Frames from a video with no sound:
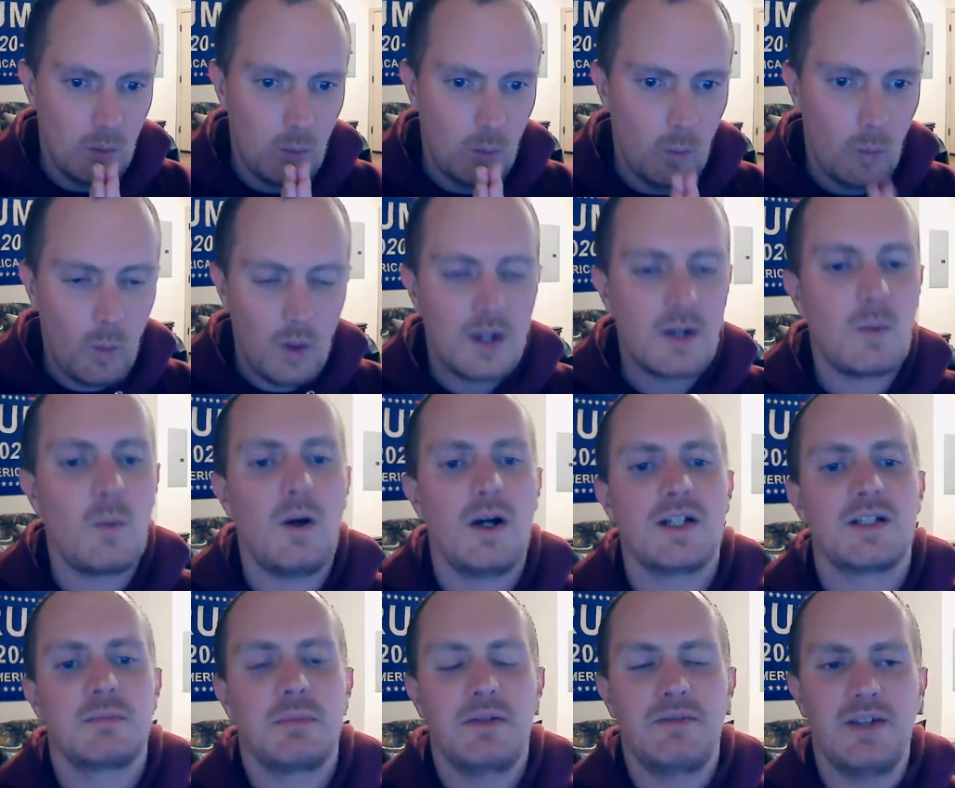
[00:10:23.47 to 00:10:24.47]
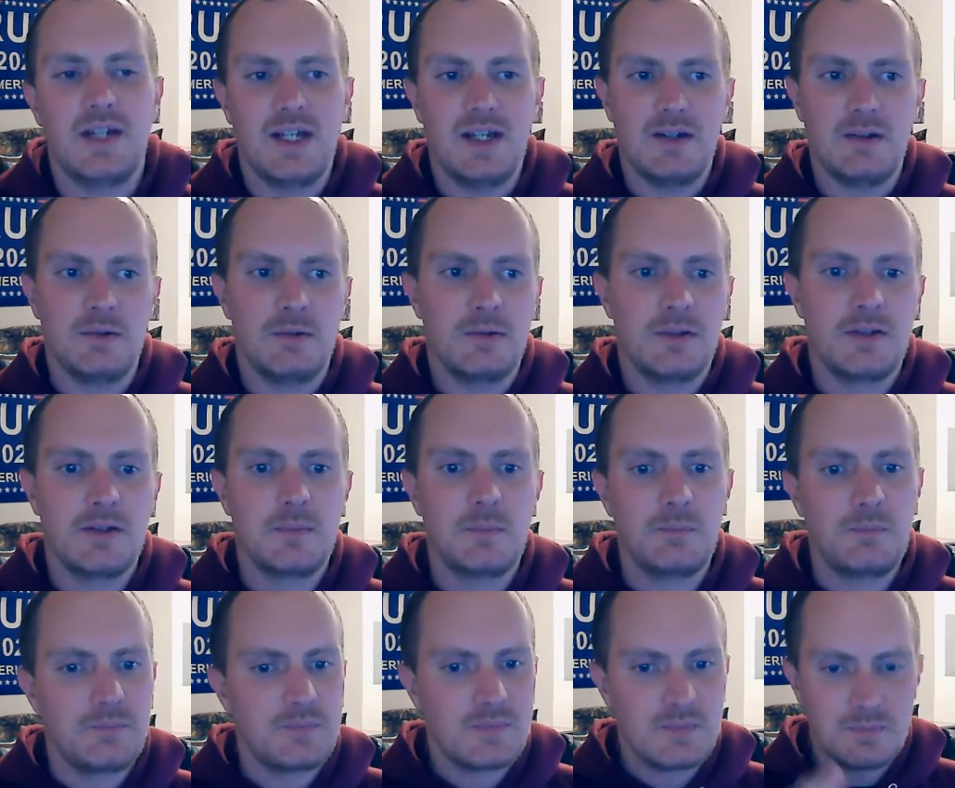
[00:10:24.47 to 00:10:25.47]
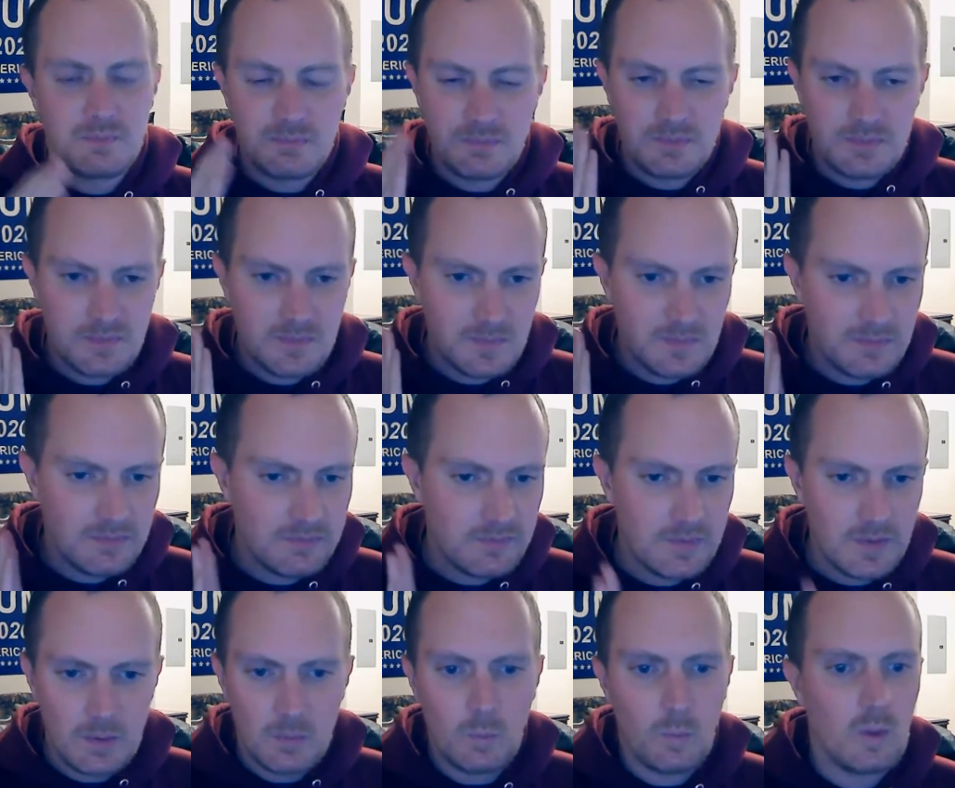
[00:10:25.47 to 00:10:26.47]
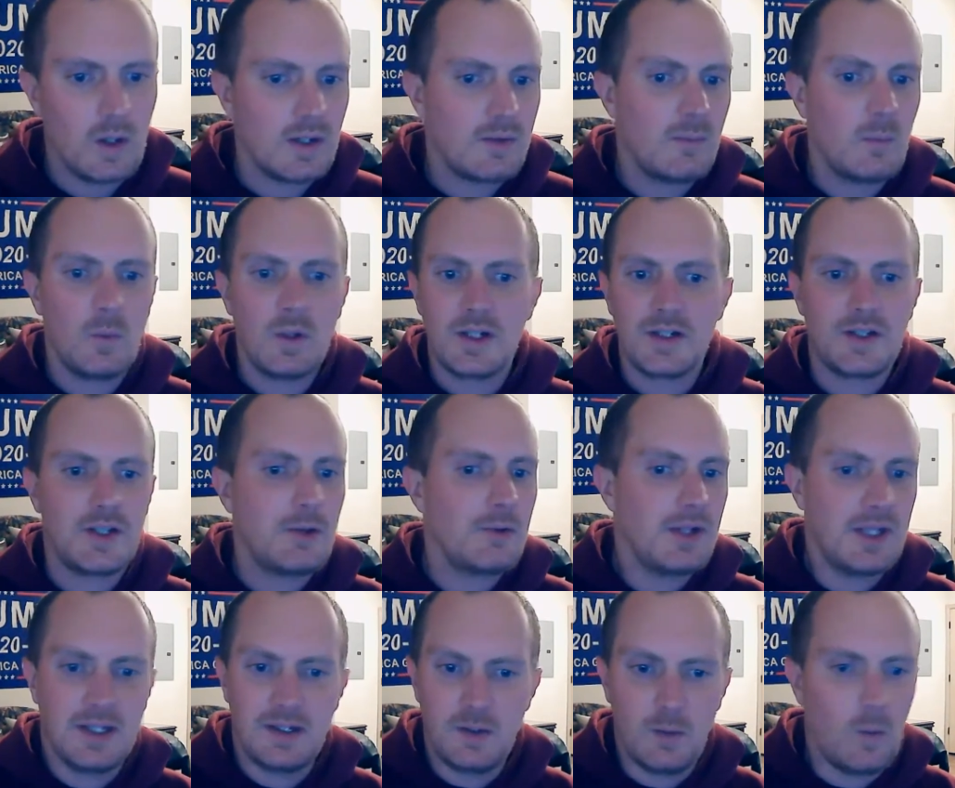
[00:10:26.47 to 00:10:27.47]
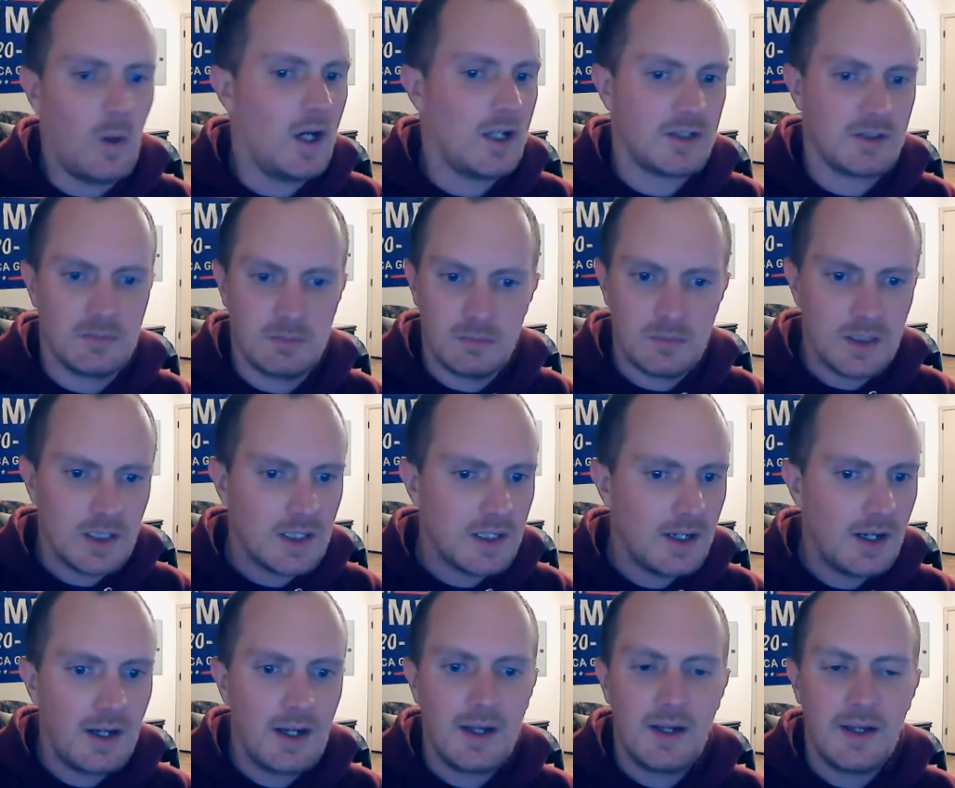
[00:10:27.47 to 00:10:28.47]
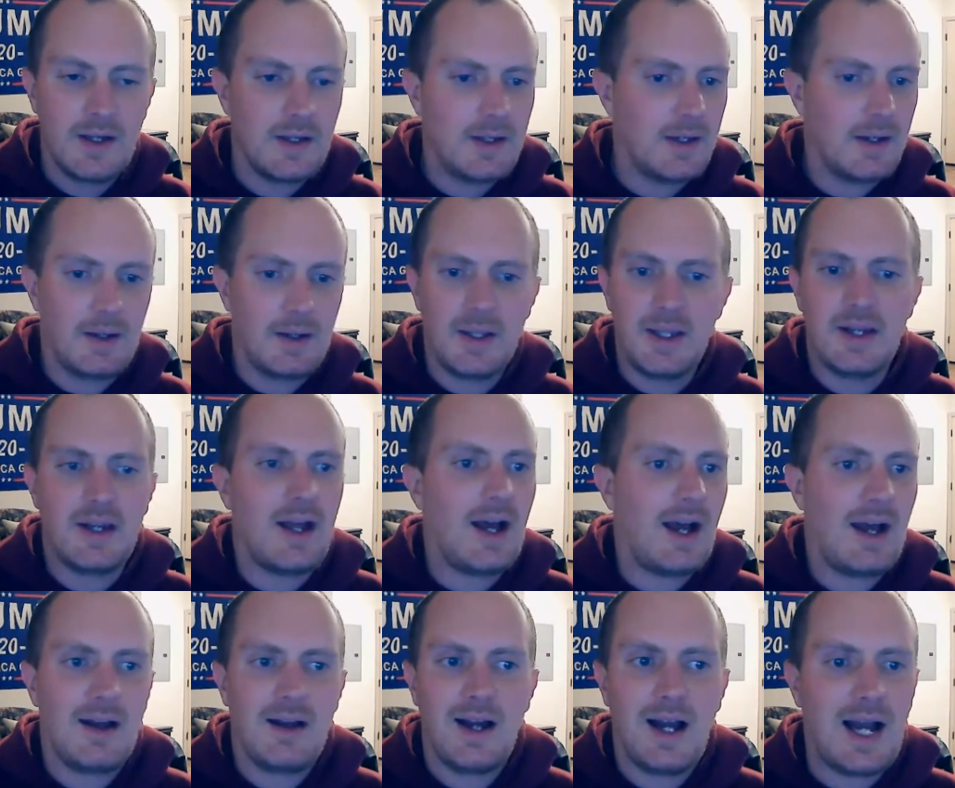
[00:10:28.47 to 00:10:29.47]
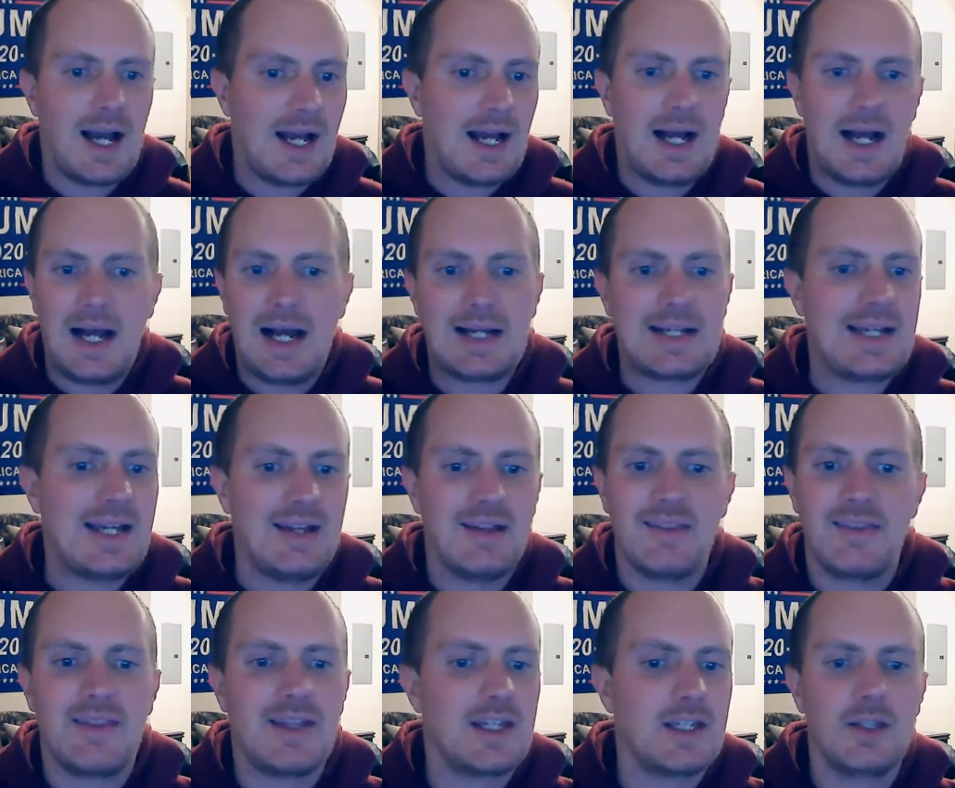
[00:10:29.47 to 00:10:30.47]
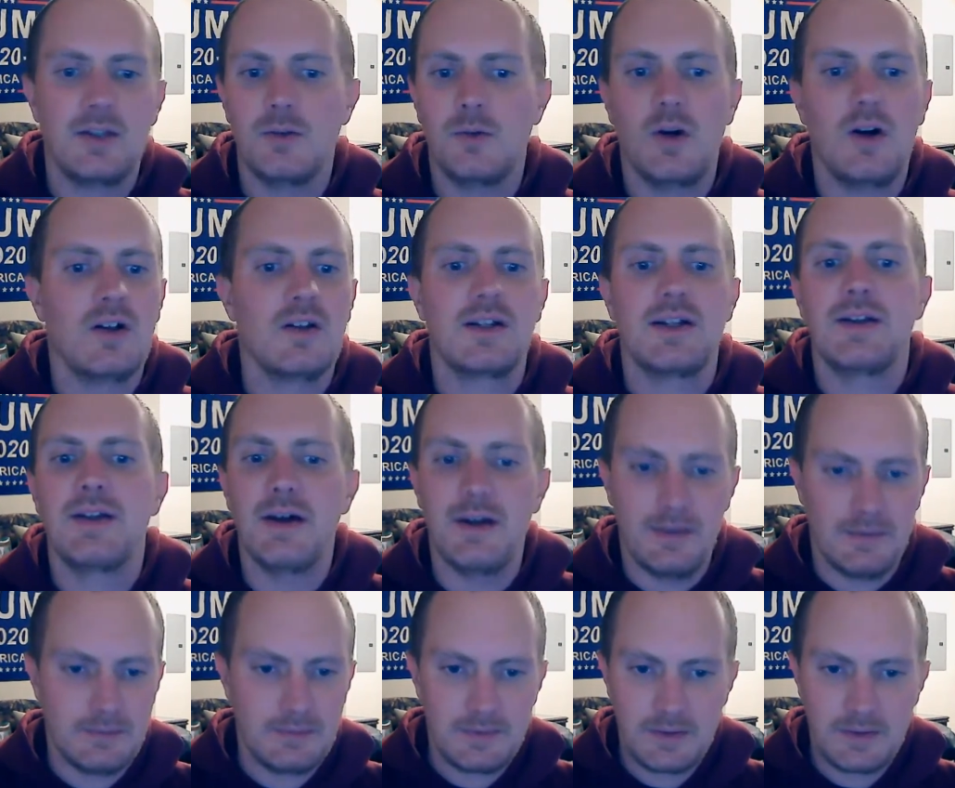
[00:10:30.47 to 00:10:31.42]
want to watch my videos, want to tune in to watch them. I can't thank you all enough.